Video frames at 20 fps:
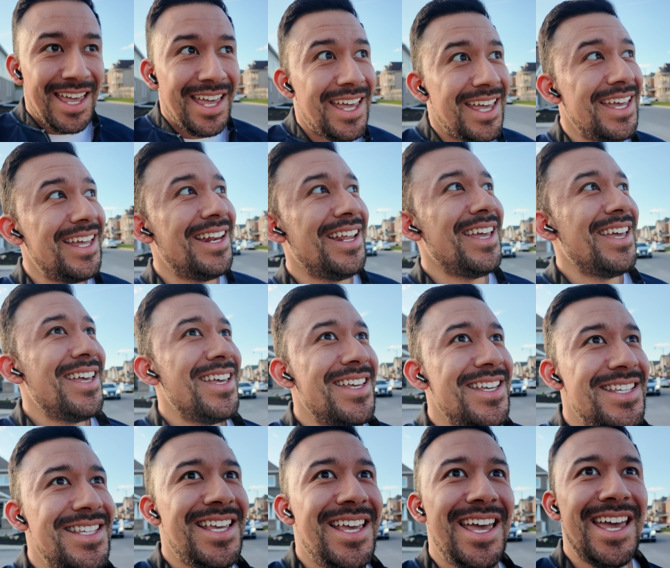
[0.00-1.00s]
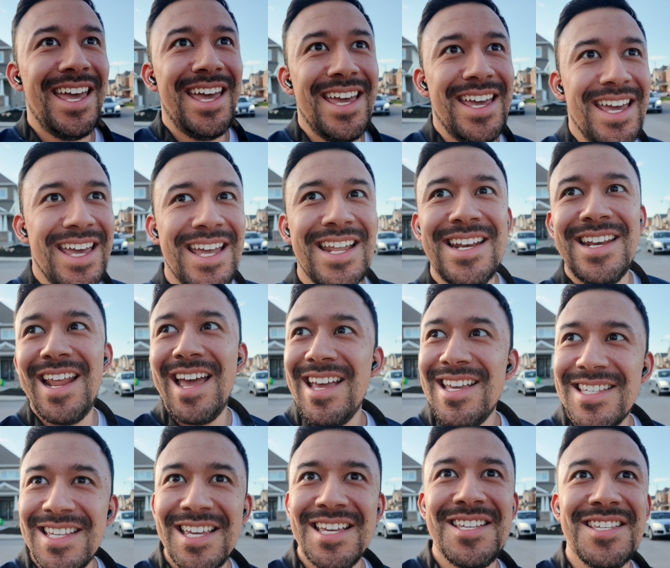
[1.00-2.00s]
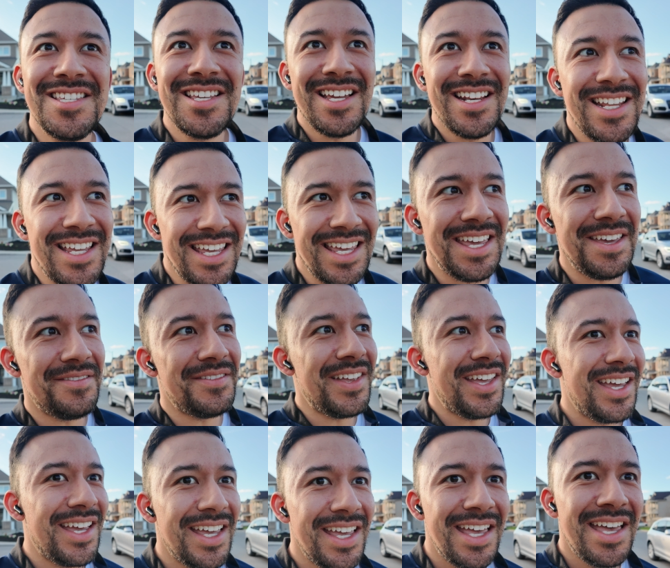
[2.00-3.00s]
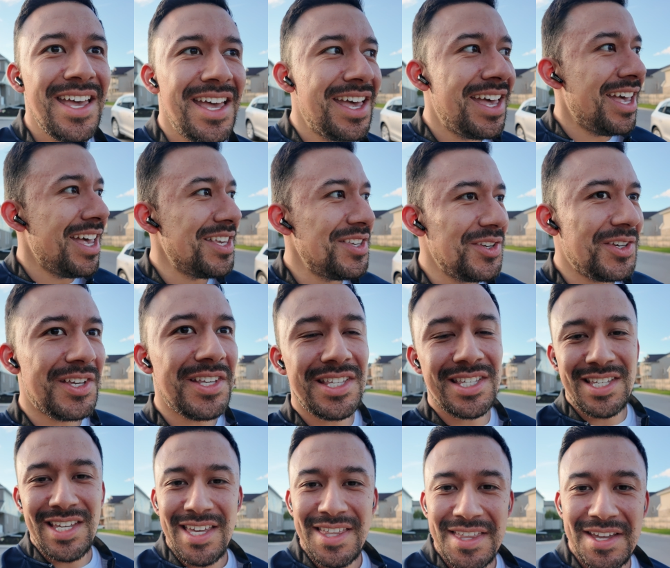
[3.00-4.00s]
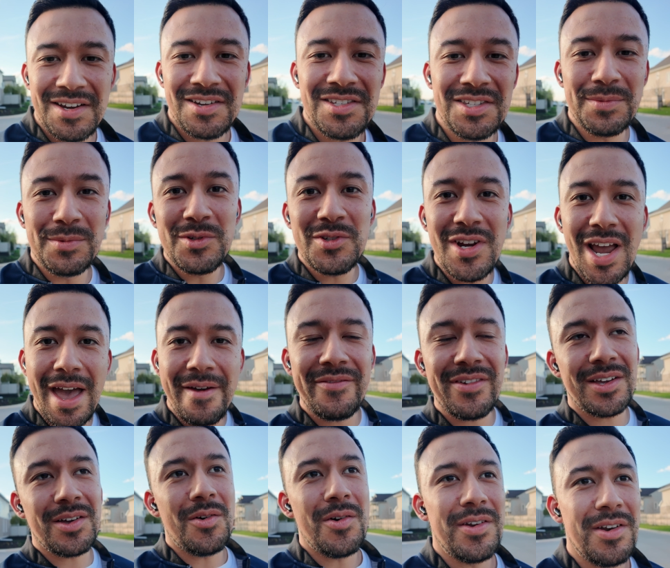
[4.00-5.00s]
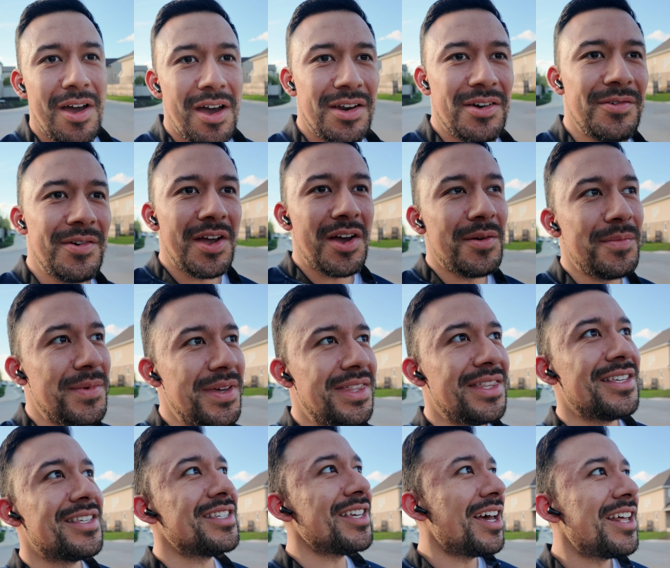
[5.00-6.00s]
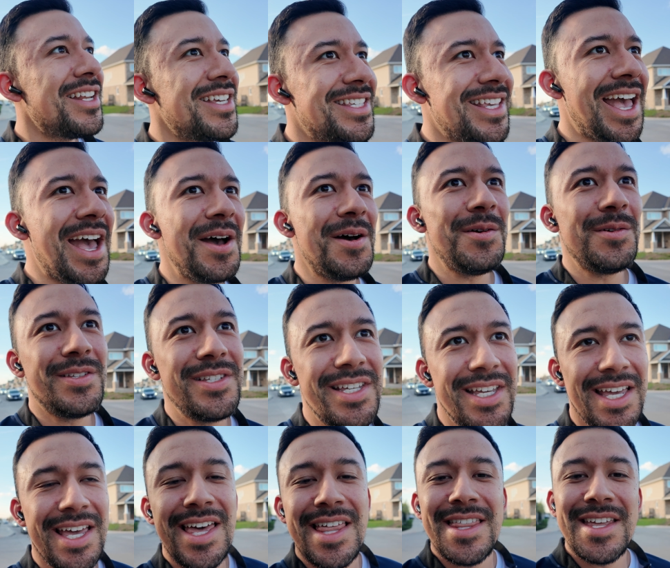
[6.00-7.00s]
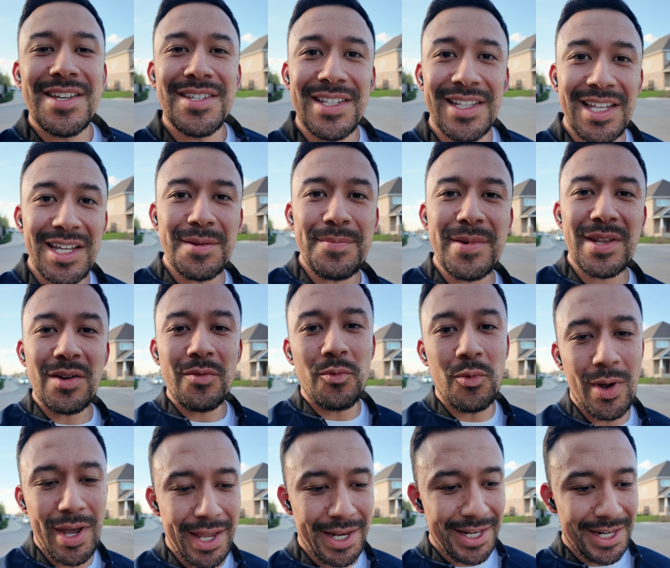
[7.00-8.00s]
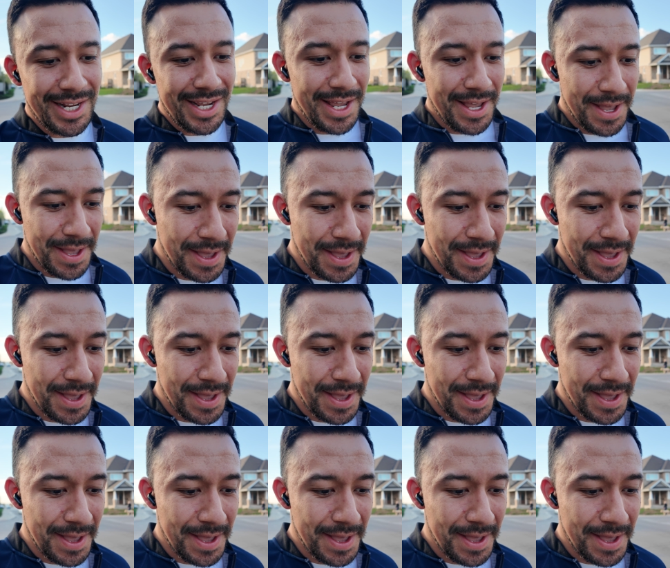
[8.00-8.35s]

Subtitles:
It is a nice sunny evening. As you can see, there's some traffic going on around me. The sun is out. There's a little bit of wind.